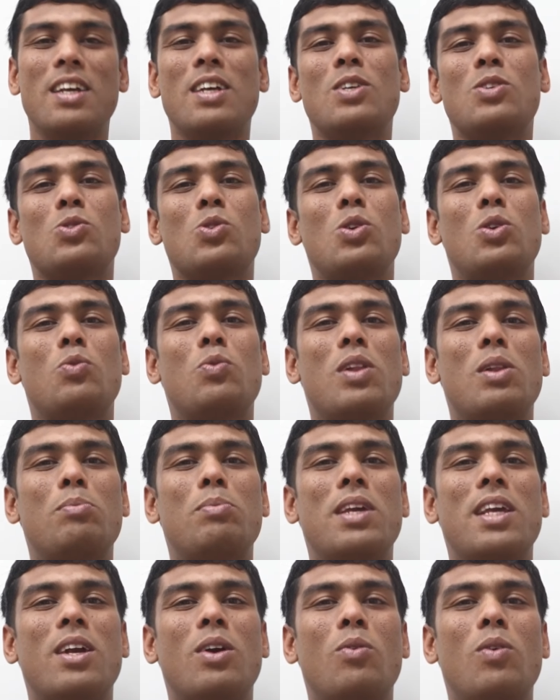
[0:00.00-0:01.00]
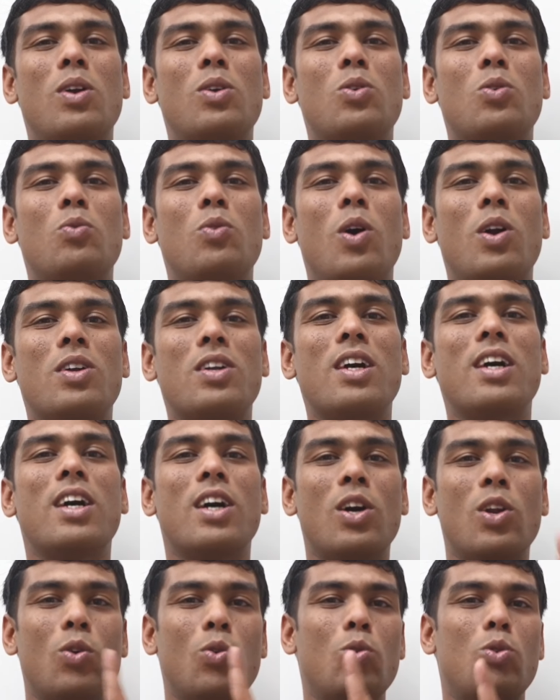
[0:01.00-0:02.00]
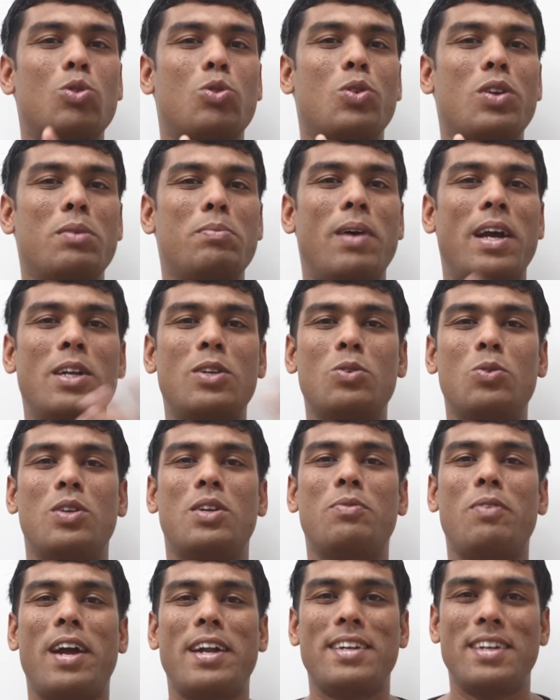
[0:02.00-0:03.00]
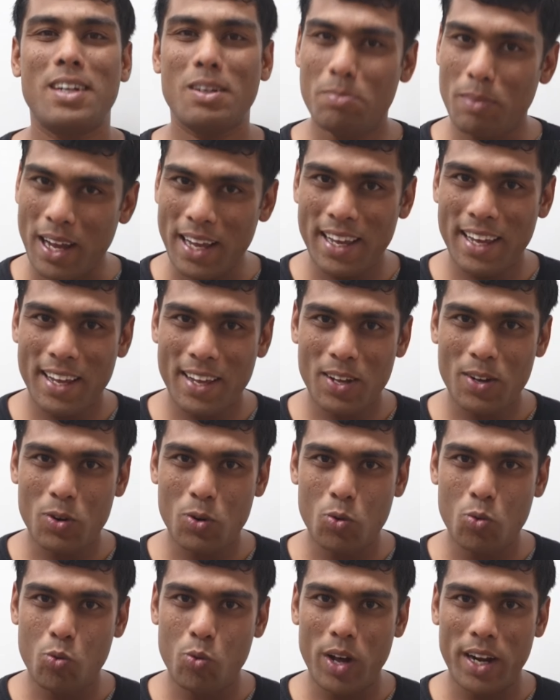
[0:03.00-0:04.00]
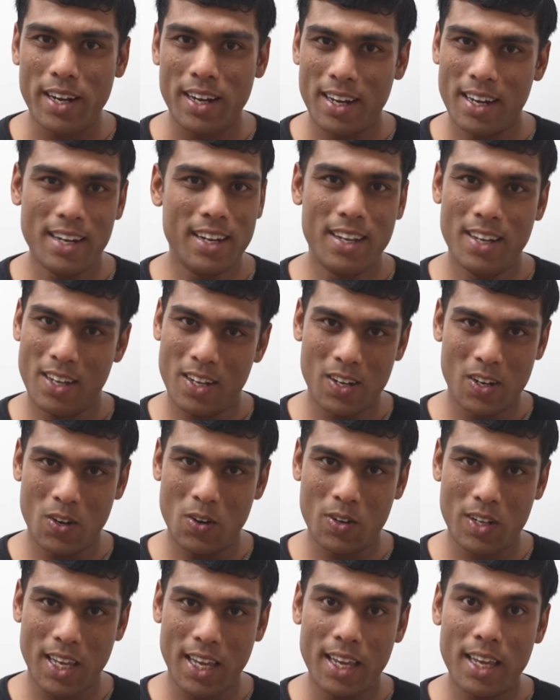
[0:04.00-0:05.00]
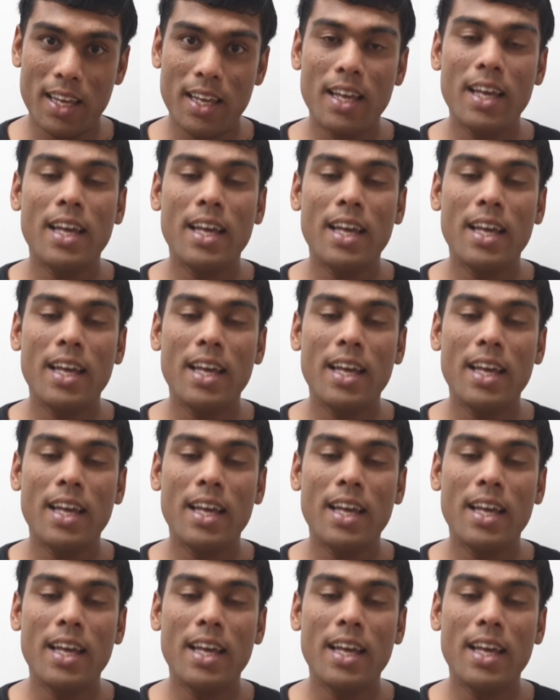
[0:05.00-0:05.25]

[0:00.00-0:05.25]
So it will be equal to what? Root 3 by 2 divided by 1. Okay.